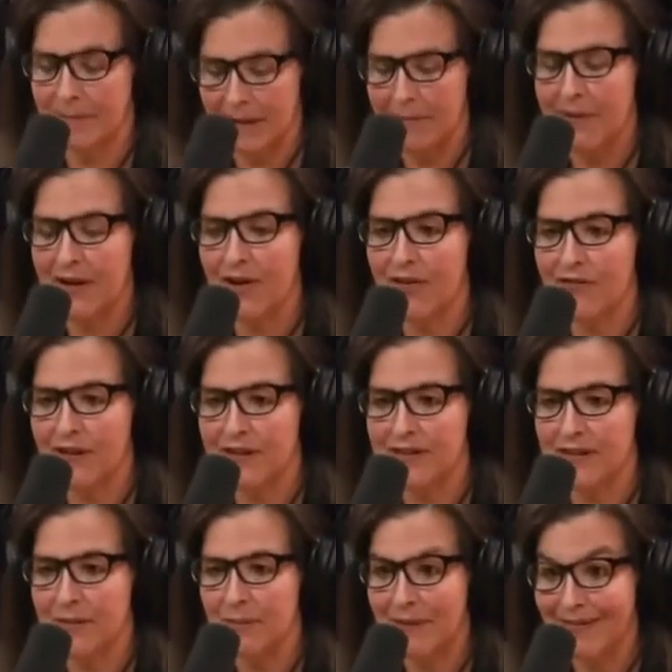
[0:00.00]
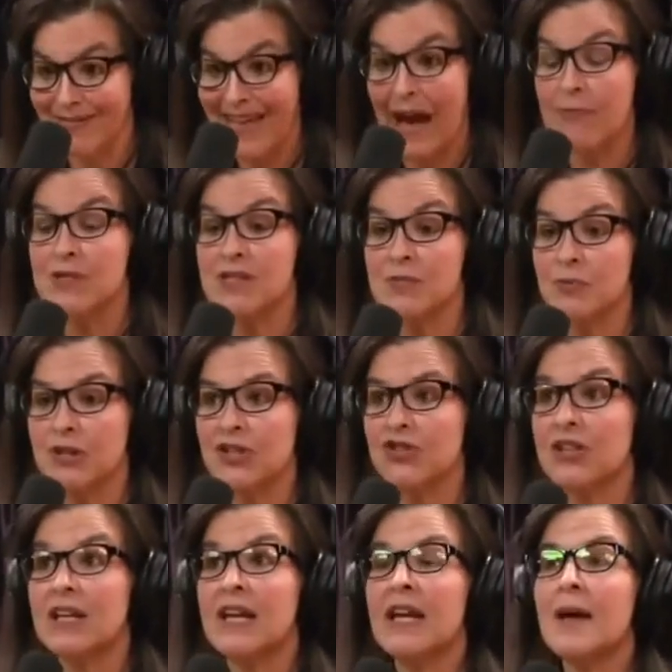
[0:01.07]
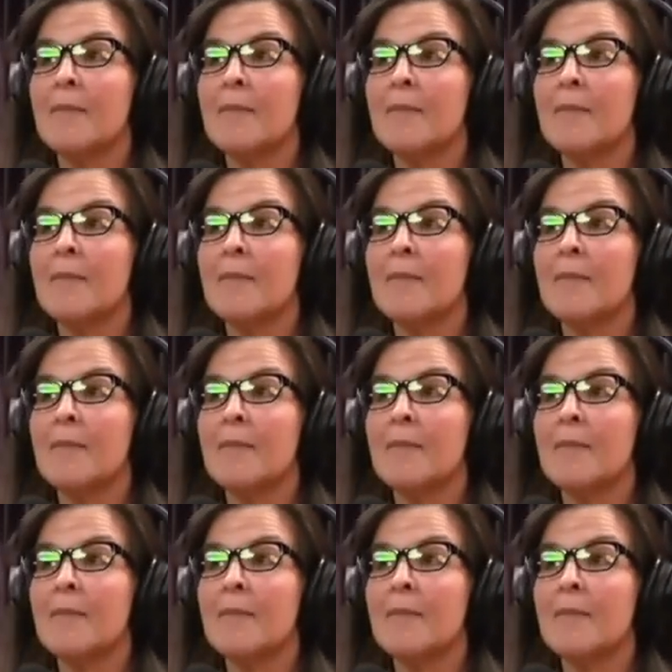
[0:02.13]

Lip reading: I mean, I'm paraphrasing. But that was his prediction.